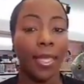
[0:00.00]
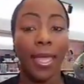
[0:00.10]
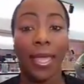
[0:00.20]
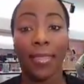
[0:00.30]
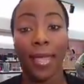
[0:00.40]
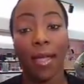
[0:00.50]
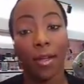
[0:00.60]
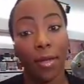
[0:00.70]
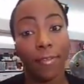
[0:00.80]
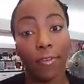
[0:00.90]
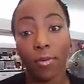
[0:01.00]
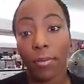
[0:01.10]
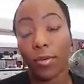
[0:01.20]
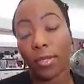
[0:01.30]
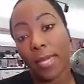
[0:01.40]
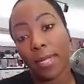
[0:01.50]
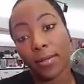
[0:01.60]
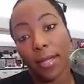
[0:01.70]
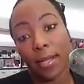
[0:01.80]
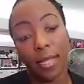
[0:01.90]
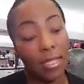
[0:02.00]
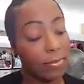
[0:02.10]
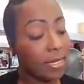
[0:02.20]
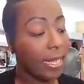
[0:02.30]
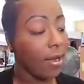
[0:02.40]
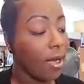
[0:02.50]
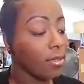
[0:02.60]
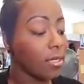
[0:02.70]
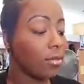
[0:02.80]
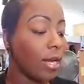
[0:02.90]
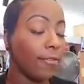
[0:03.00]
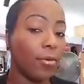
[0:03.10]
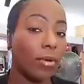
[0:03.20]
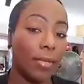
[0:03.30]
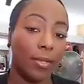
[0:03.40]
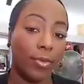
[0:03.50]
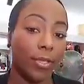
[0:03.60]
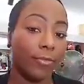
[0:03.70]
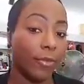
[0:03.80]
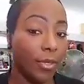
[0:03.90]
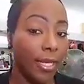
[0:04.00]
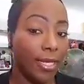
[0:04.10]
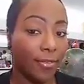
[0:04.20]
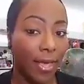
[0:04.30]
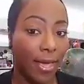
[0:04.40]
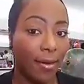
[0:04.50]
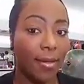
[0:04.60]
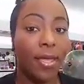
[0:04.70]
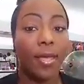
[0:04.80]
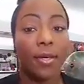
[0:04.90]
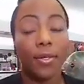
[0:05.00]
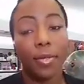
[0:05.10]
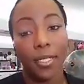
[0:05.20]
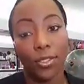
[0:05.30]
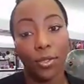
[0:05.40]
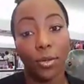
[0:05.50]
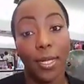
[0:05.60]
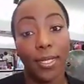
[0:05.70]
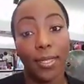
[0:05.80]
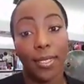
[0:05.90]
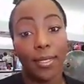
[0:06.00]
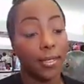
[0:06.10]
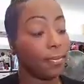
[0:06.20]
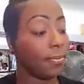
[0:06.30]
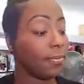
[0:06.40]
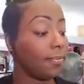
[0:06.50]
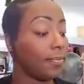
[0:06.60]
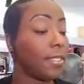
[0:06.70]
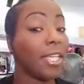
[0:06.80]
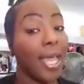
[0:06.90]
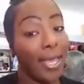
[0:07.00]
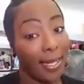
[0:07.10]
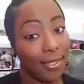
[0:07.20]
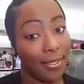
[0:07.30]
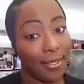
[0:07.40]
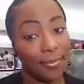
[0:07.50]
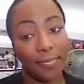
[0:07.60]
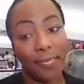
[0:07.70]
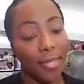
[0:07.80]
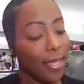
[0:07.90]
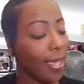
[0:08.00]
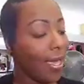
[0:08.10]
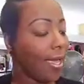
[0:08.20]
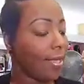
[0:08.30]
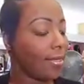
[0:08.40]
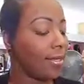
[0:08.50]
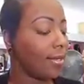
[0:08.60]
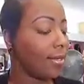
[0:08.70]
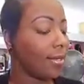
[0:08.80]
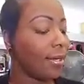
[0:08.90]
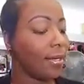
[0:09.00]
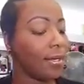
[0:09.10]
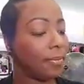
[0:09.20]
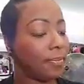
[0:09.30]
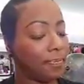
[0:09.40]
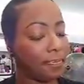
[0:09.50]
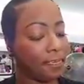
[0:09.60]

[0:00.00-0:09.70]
And they are great for women with medical hair loss, but they are also great for women with full heads of hair who enjoy the change and the